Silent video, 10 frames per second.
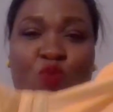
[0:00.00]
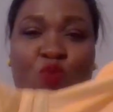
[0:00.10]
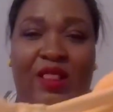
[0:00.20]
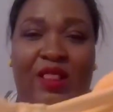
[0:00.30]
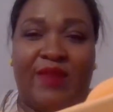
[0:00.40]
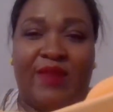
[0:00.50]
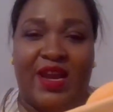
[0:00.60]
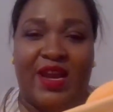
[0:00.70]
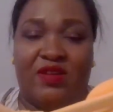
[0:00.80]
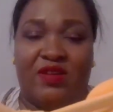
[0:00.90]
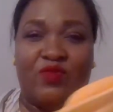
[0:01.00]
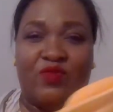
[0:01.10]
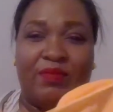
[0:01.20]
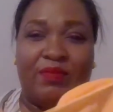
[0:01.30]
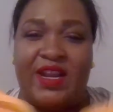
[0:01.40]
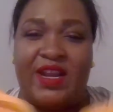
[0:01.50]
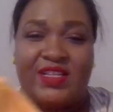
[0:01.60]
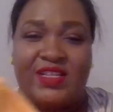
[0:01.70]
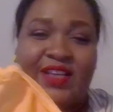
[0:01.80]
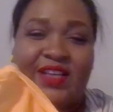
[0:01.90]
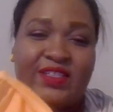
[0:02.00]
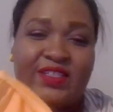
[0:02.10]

made. Well made. And it has the